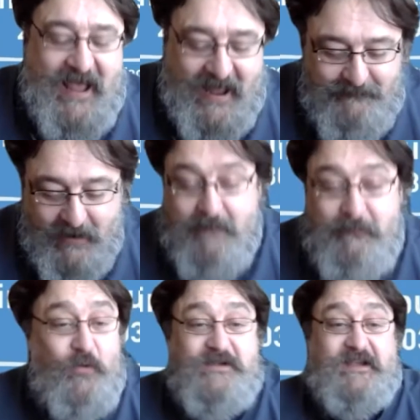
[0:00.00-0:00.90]
I'm
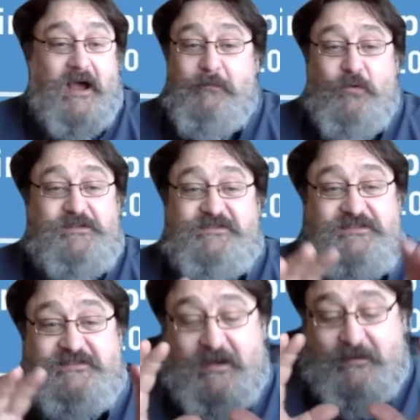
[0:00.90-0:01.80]
always
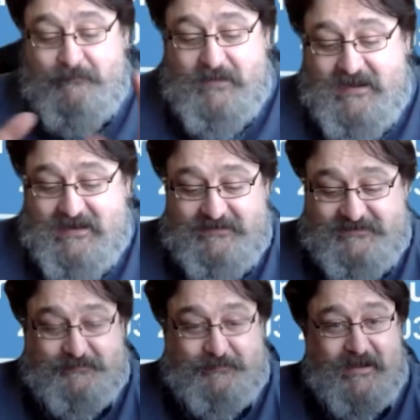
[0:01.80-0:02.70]
just
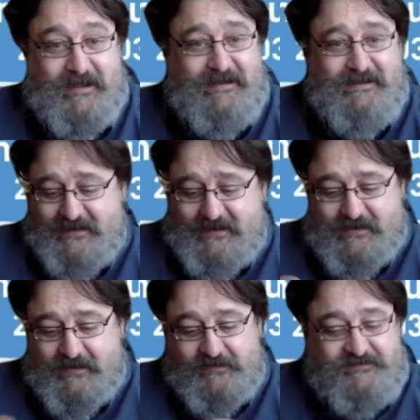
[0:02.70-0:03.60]
amazed by
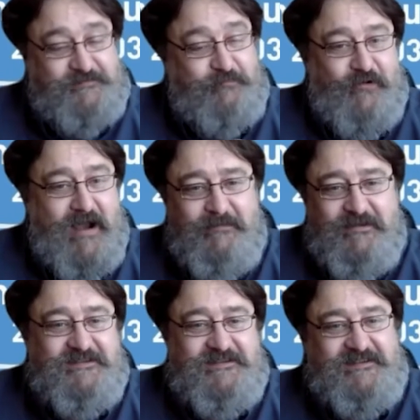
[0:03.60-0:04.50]
those
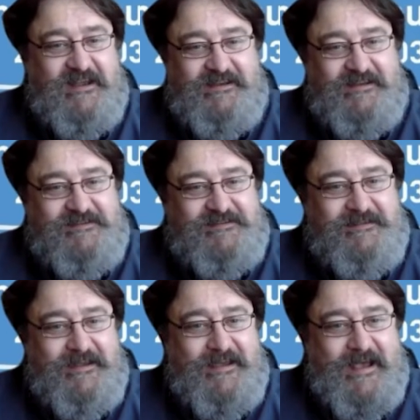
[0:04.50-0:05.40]
parameter studies.